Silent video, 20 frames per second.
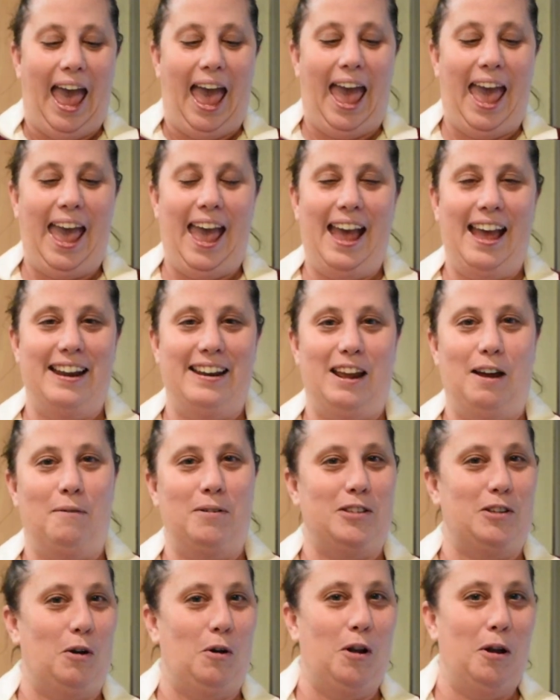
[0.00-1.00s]
And it
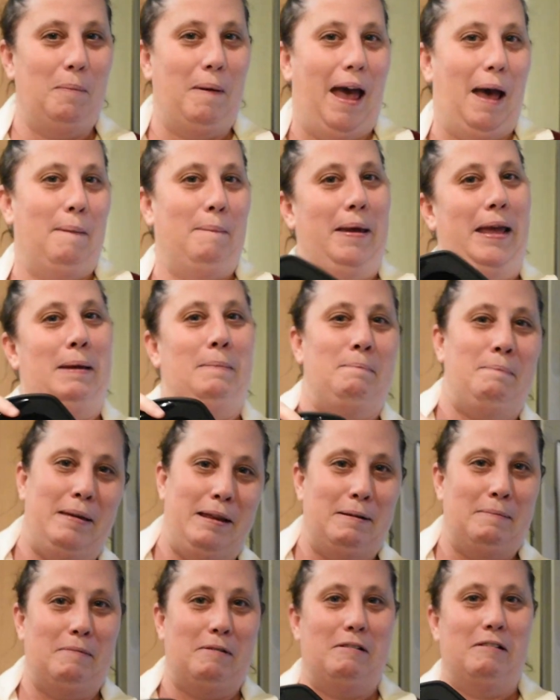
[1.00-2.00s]
was all about being
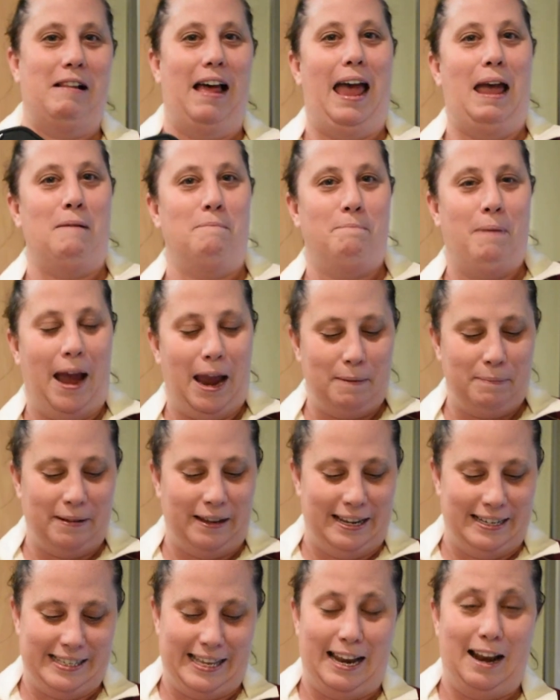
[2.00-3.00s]
minimal and
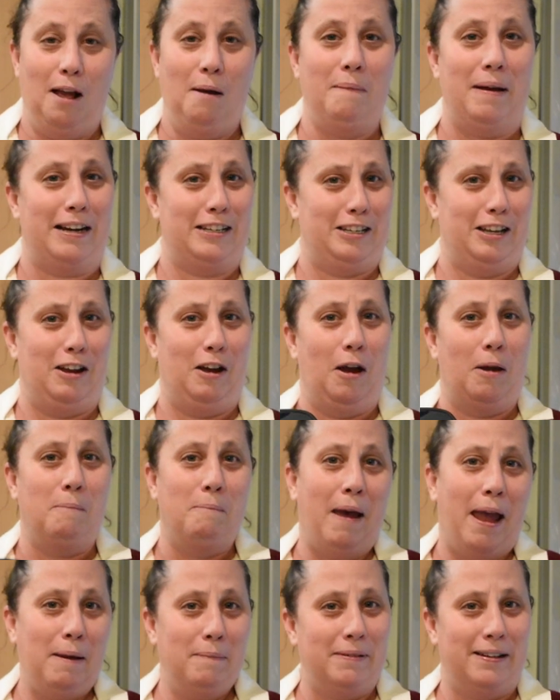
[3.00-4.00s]
paperless, and I'm actually going
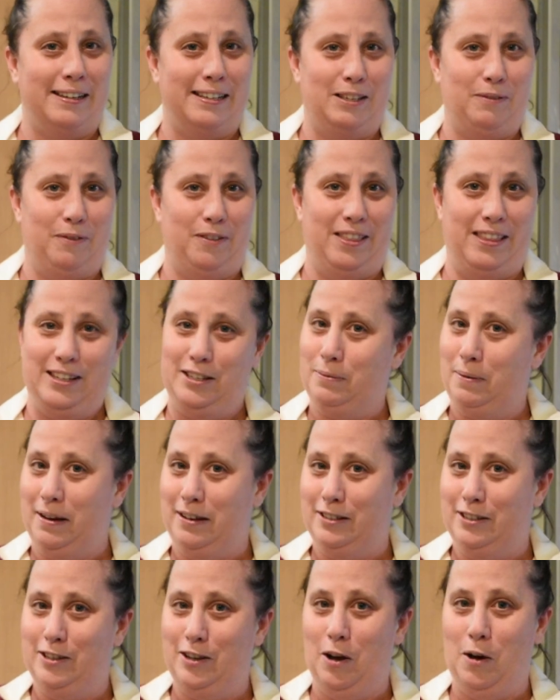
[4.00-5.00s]
paperless for this
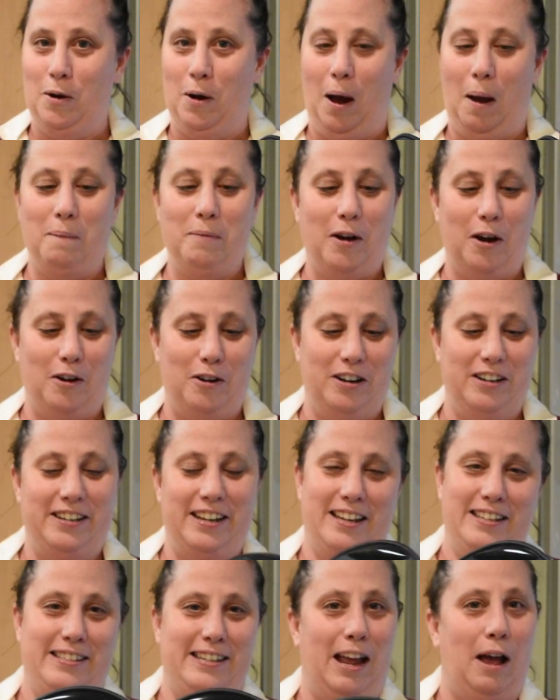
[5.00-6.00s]
one, so I'm going to
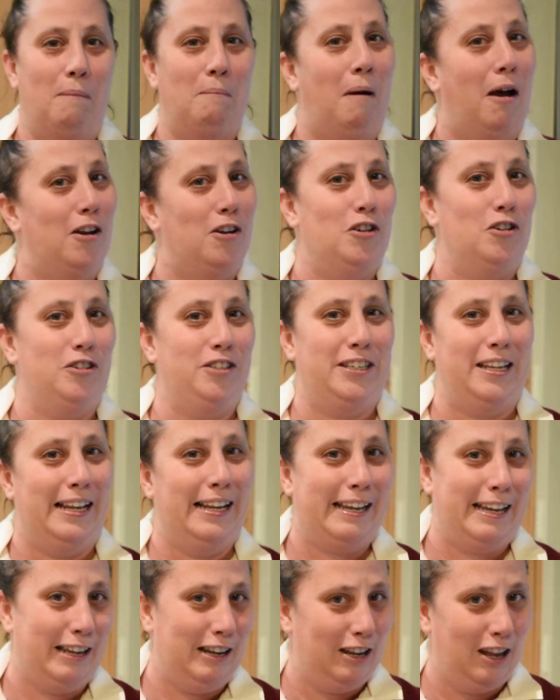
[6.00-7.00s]
test out my new
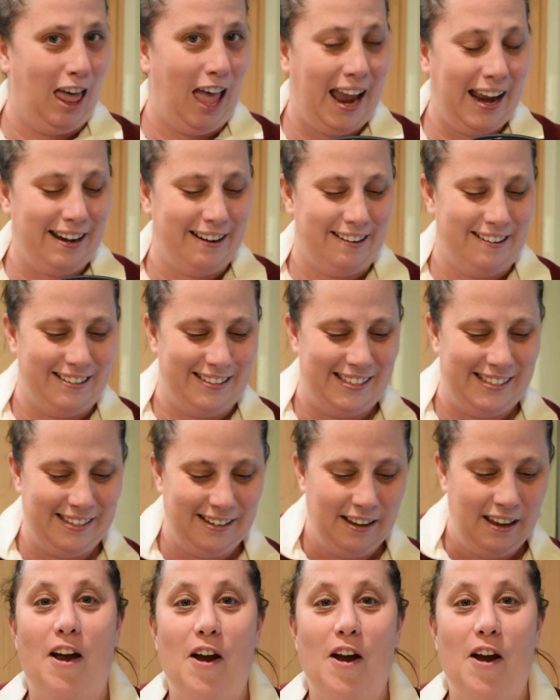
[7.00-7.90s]
silicone liners.